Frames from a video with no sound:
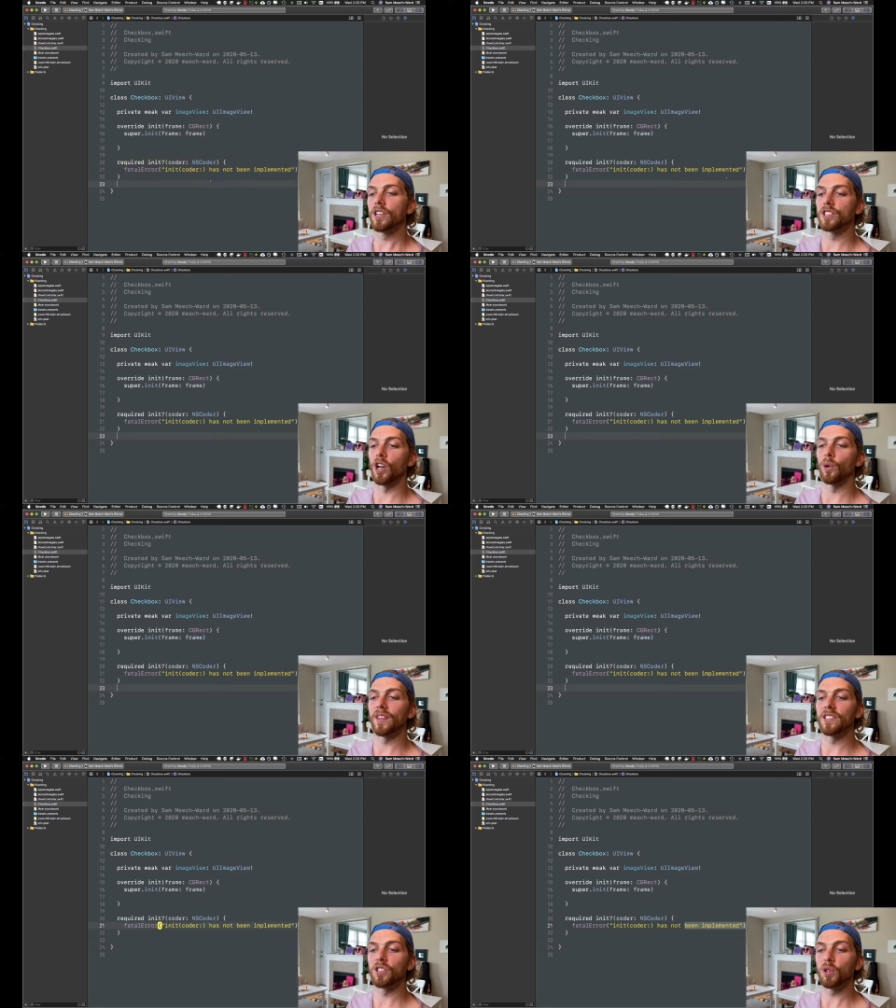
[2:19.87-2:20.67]
So
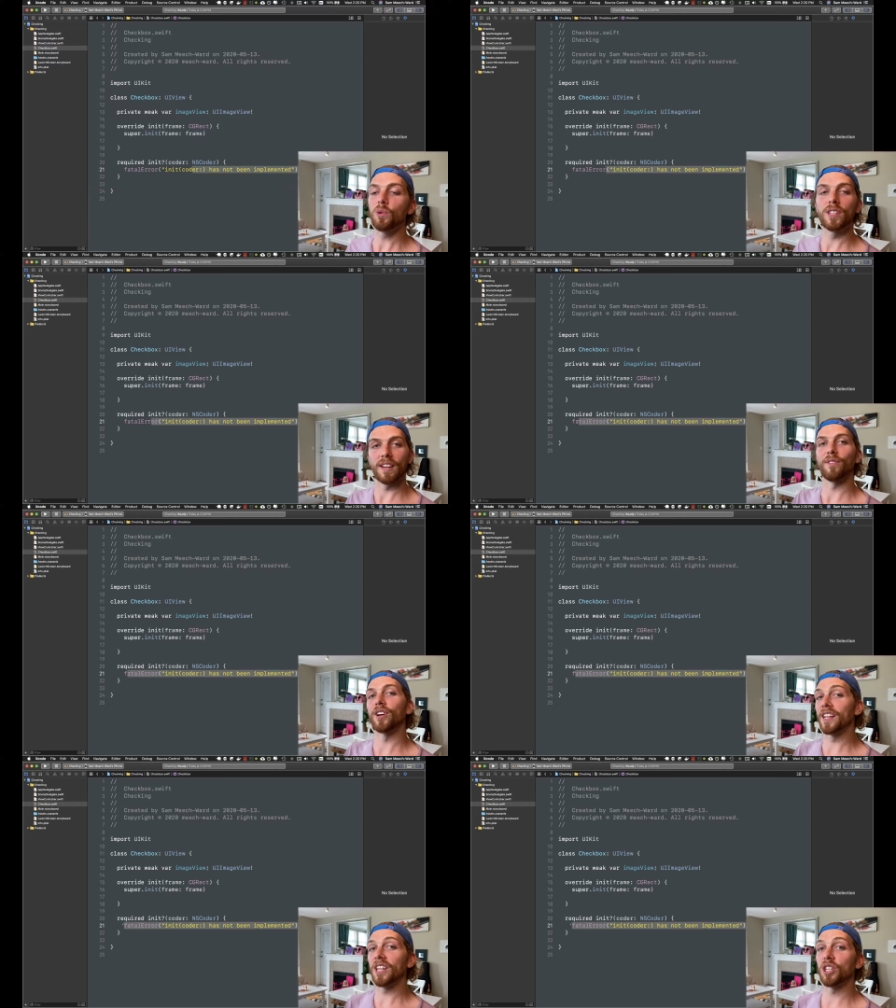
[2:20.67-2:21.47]
there's two
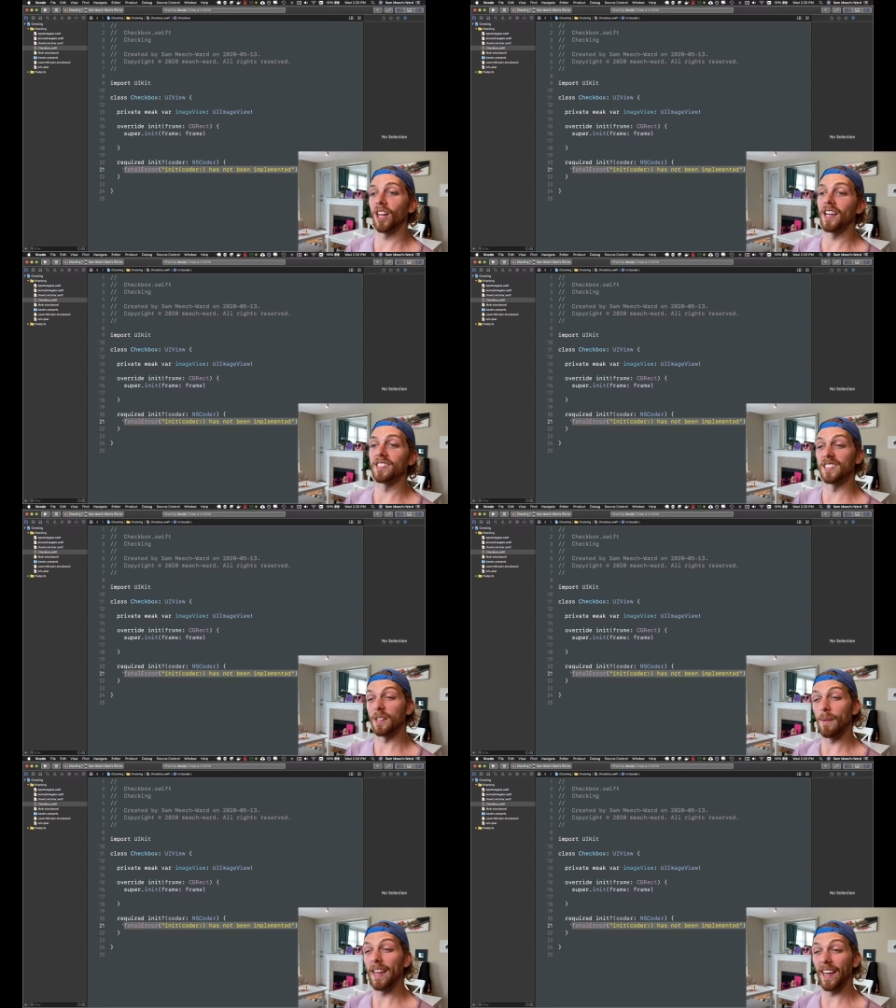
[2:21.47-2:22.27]
different initializers
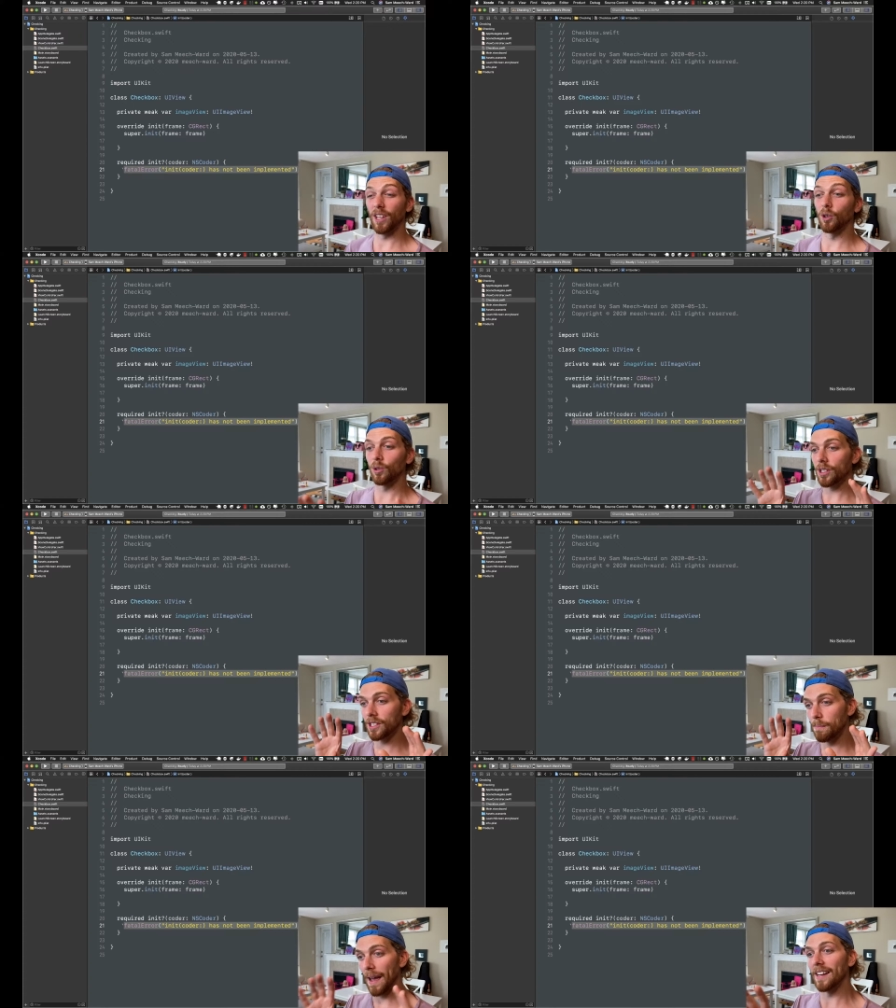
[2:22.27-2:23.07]
that may get called
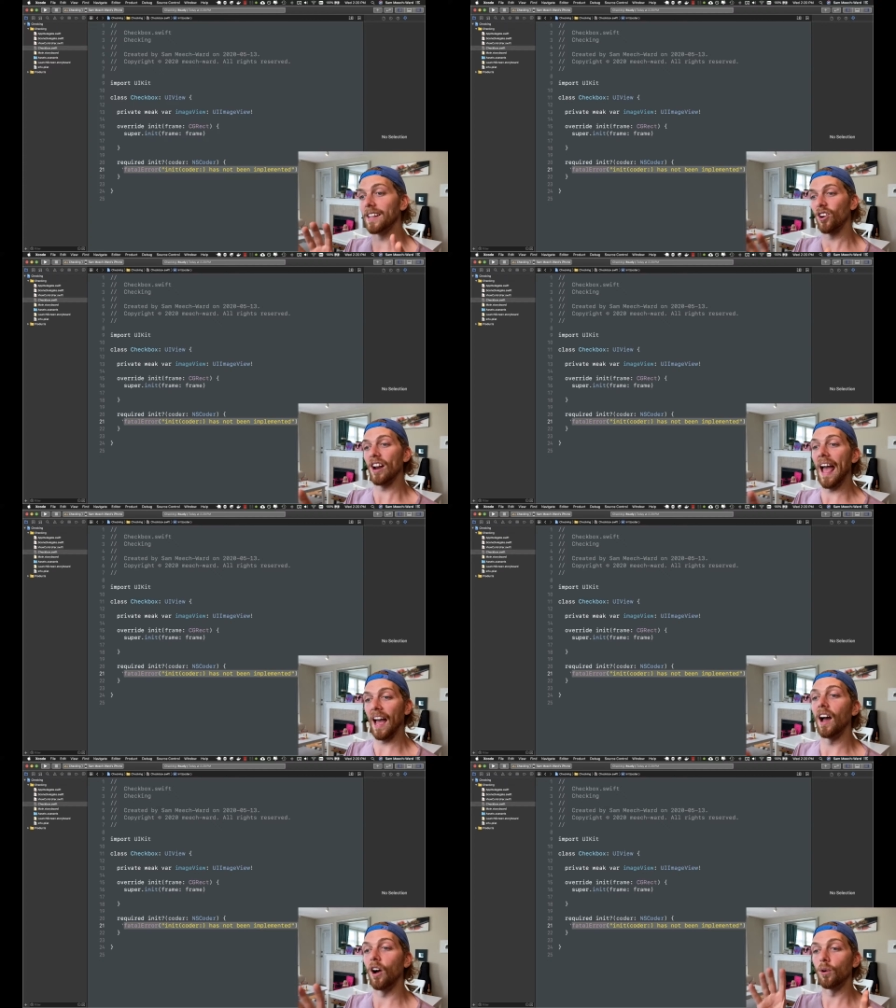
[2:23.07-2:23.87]
depending on
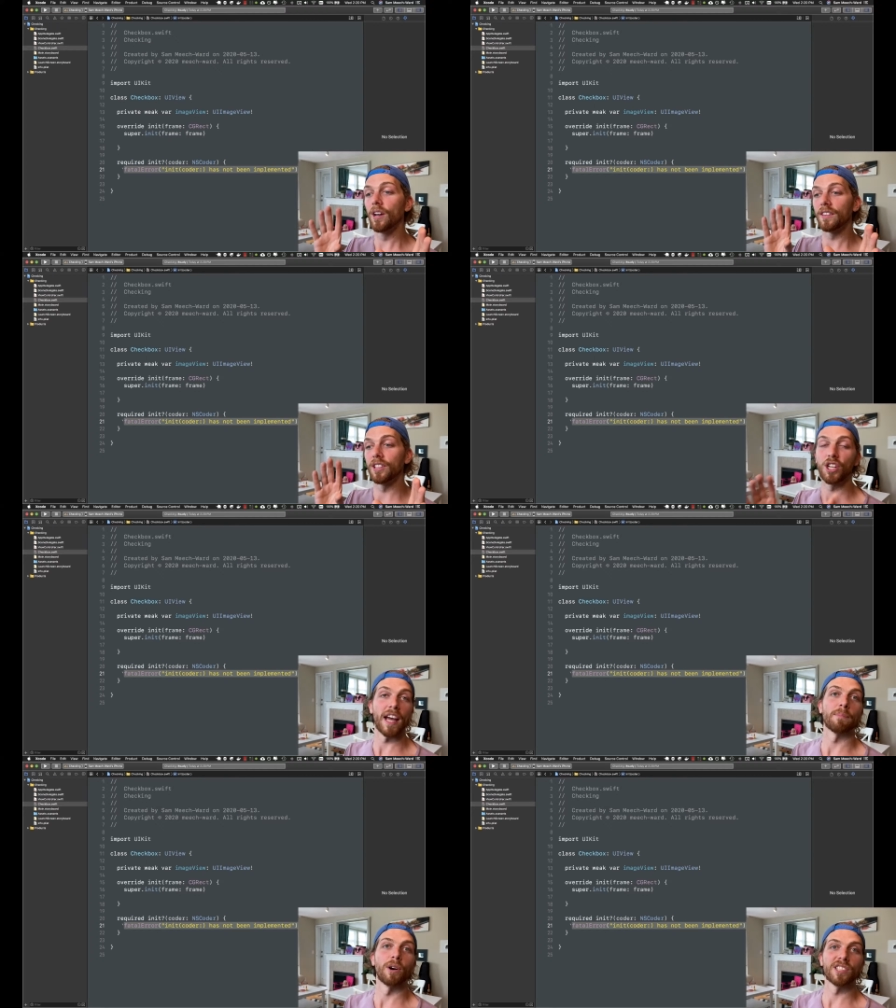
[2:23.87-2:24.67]
how the
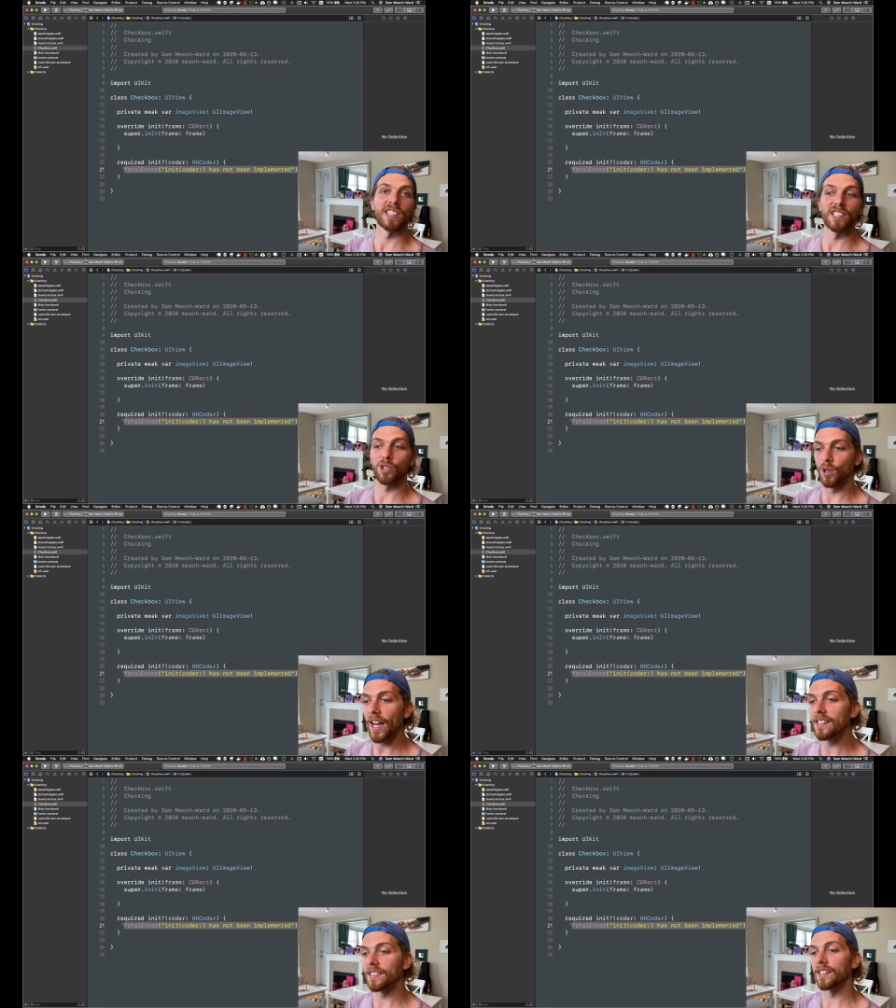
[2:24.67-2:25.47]
checkbox gets
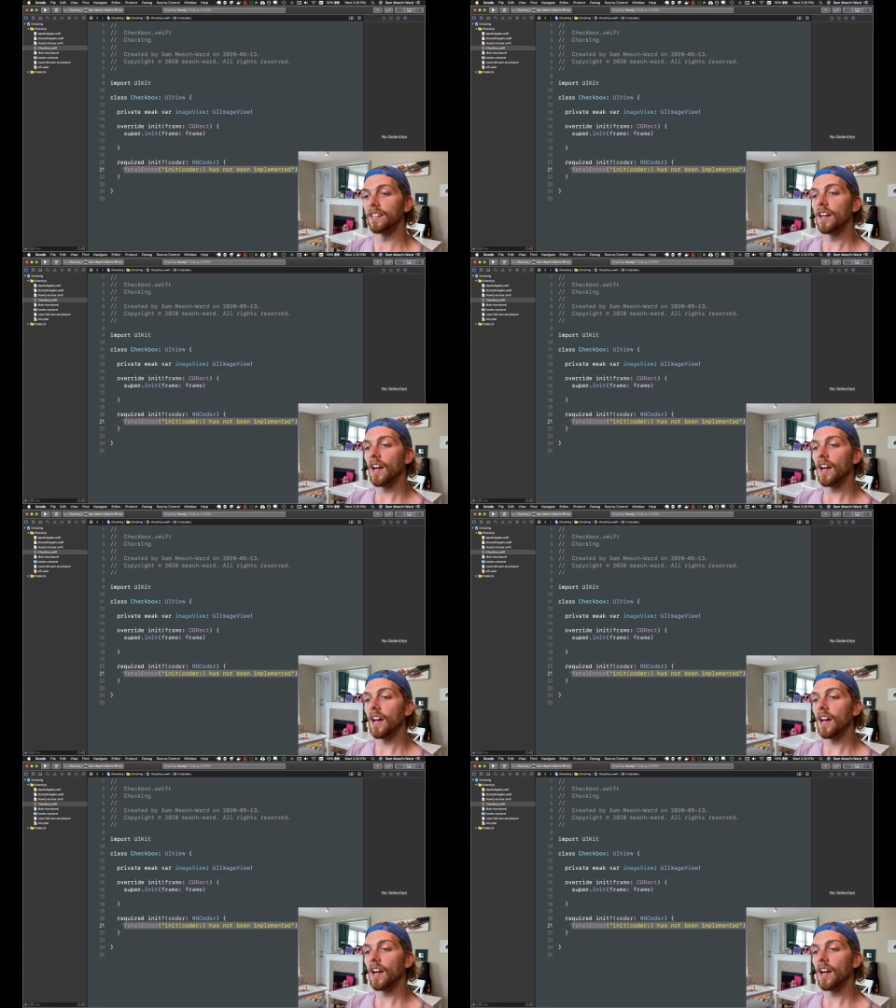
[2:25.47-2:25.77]
created.